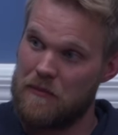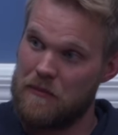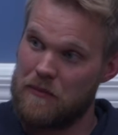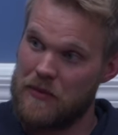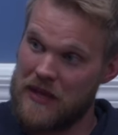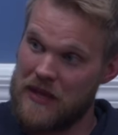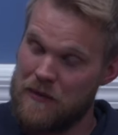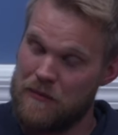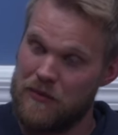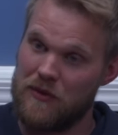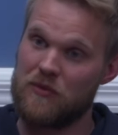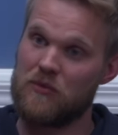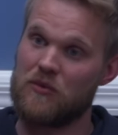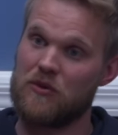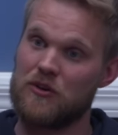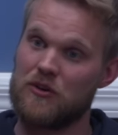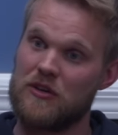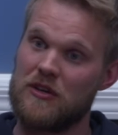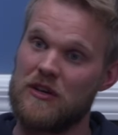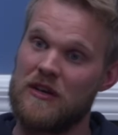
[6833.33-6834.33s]
people
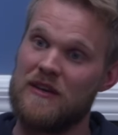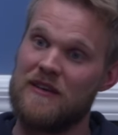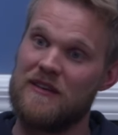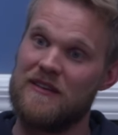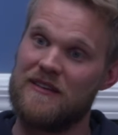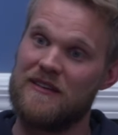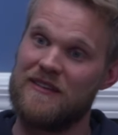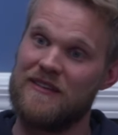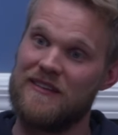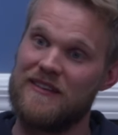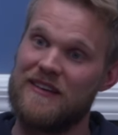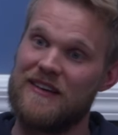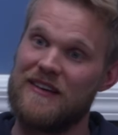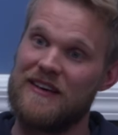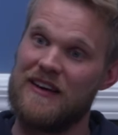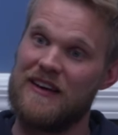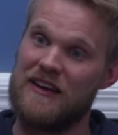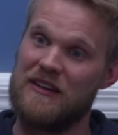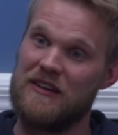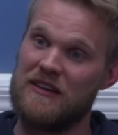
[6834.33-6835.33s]
working
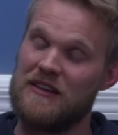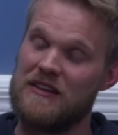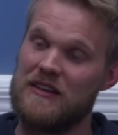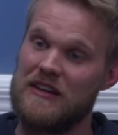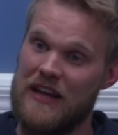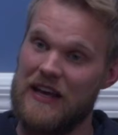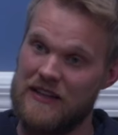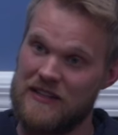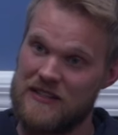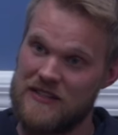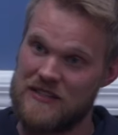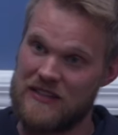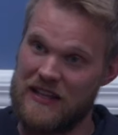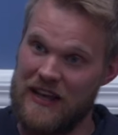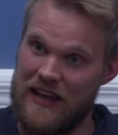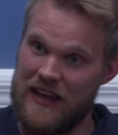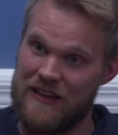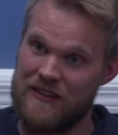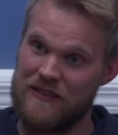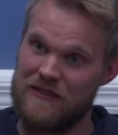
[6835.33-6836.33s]
in a dead
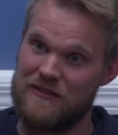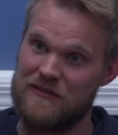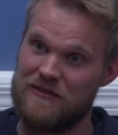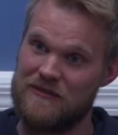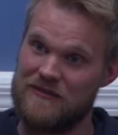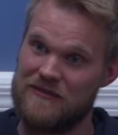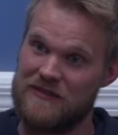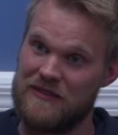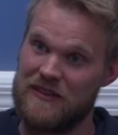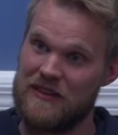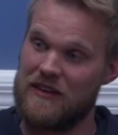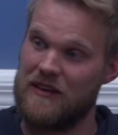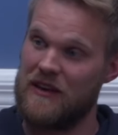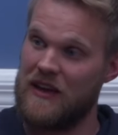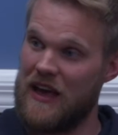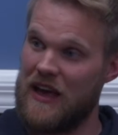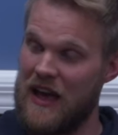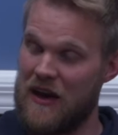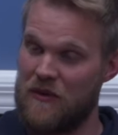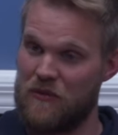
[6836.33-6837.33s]
stand
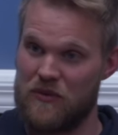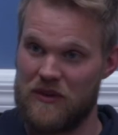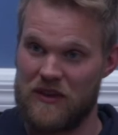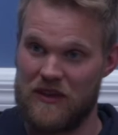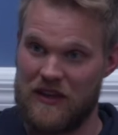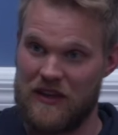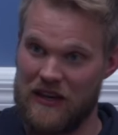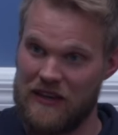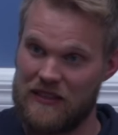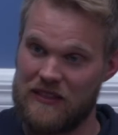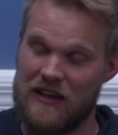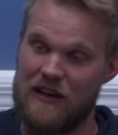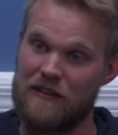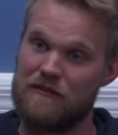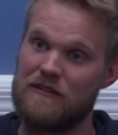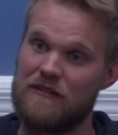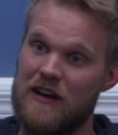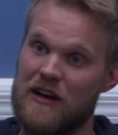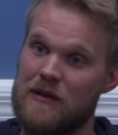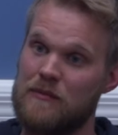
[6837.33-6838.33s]
and we get
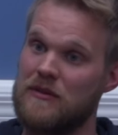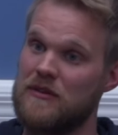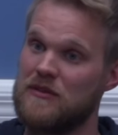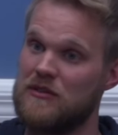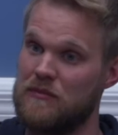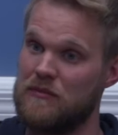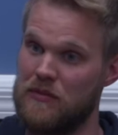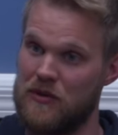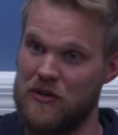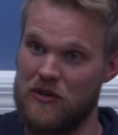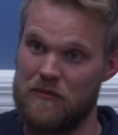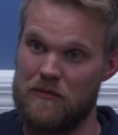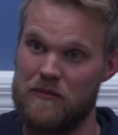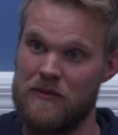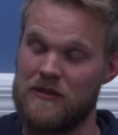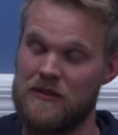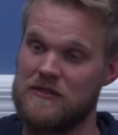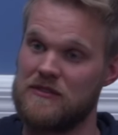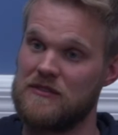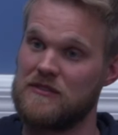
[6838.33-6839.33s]
that fiber to pulp
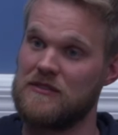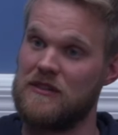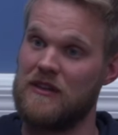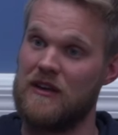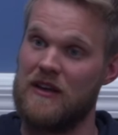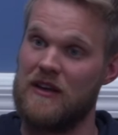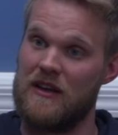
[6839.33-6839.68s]
mills,